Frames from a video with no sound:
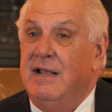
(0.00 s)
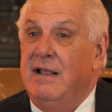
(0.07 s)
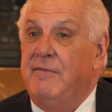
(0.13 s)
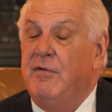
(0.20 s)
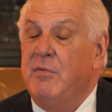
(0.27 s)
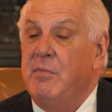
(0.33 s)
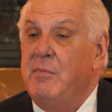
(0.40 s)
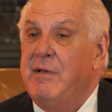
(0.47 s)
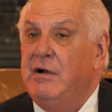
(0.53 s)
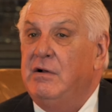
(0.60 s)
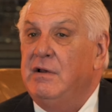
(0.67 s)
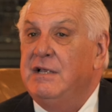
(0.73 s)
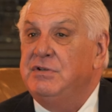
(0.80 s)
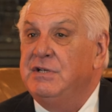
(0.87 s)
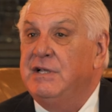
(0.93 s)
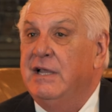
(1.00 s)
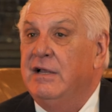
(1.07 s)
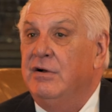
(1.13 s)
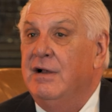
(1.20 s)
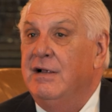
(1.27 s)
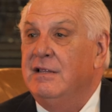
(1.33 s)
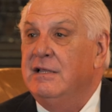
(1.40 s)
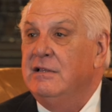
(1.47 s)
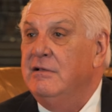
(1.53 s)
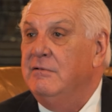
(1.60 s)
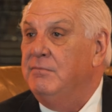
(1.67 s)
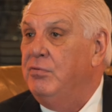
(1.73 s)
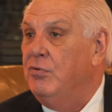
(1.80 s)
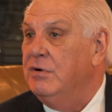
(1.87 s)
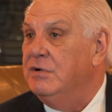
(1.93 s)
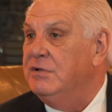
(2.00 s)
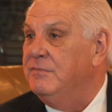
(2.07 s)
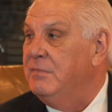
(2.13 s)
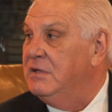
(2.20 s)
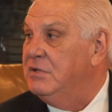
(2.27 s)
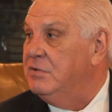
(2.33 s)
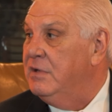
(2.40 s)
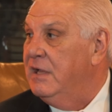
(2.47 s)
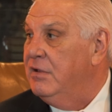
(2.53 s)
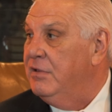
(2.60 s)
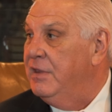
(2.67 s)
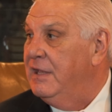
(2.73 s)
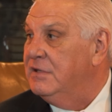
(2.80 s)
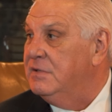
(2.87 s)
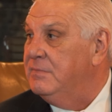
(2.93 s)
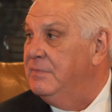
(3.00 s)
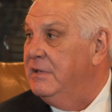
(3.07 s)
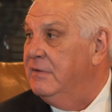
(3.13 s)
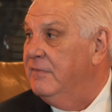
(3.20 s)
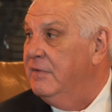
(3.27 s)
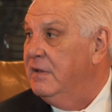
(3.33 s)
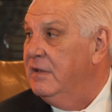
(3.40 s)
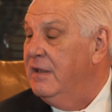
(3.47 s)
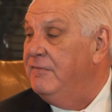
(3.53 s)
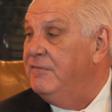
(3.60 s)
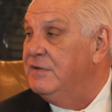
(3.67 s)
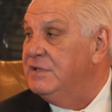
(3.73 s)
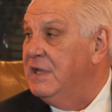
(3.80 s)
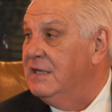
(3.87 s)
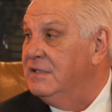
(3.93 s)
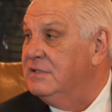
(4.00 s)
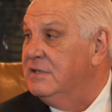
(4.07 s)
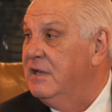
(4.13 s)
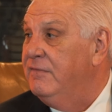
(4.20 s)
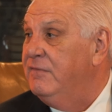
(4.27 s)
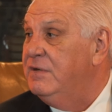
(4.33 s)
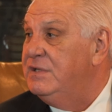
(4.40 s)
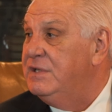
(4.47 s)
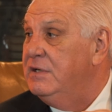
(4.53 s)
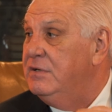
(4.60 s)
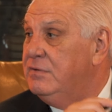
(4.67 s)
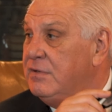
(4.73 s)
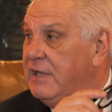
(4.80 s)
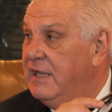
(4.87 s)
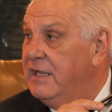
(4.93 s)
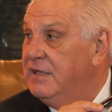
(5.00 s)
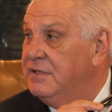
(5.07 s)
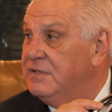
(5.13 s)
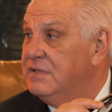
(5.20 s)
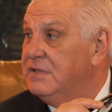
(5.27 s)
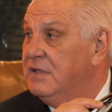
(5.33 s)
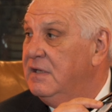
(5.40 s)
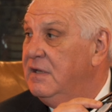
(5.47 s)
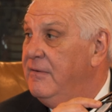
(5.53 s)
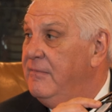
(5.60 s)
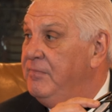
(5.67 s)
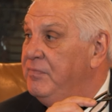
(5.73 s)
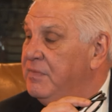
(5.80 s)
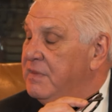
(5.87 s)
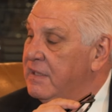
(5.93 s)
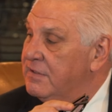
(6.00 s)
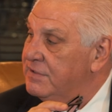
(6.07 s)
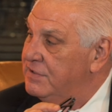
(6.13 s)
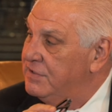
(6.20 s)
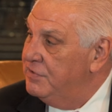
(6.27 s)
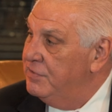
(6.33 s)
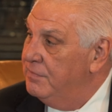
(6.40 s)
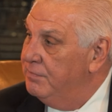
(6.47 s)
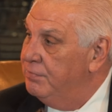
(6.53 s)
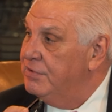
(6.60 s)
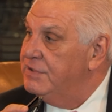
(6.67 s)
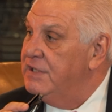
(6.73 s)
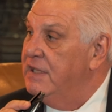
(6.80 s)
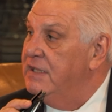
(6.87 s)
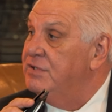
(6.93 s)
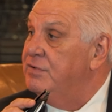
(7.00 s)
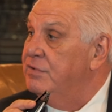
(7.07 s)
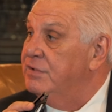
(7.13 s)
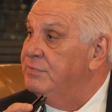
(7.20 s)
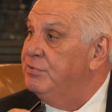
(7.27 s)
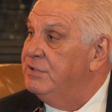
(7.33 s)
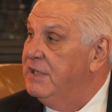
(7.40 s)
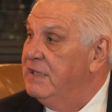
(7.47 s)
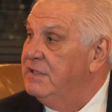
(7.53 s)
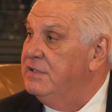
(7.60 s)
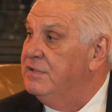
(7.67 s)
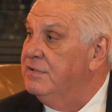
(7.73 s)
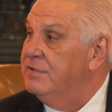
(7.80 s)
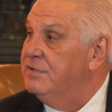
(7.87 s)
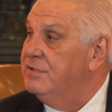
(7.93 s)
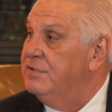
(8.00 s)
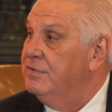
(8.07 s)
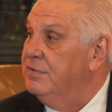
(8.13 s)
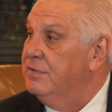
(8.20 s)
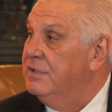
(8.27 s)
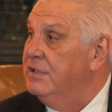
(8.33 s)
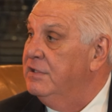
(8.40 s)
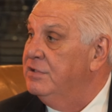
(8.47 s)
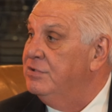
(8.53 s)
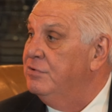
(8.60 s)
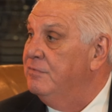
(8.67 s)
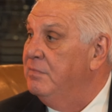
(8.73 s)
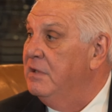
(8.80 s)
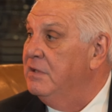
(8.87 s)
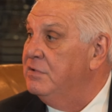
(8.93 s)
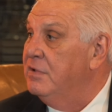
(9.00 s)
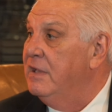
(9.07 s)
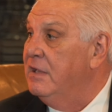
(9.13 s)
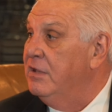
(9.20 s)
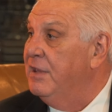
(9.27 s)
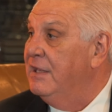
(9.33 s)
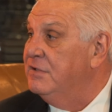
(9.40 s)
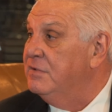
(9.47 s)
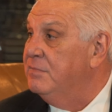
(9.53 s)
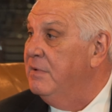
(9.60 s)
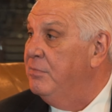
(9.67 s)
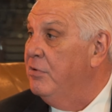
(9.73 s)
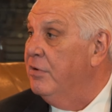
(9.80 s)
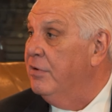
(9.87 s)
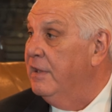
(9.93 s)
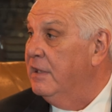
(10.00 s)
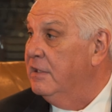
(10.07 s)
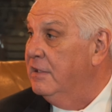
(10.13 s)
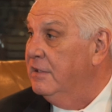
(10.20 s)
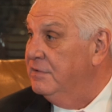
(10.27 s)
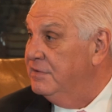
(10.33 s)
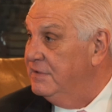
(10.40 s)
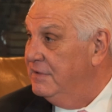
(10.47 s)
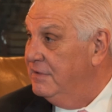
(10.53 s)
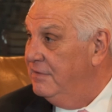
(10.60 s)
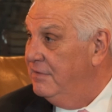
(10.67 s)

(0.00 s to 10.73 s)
From a medical educator, I think the importance of mental health has to be emphasized in every single case that a student presents or is presented to the student. The issue of mental health has to be part of that case.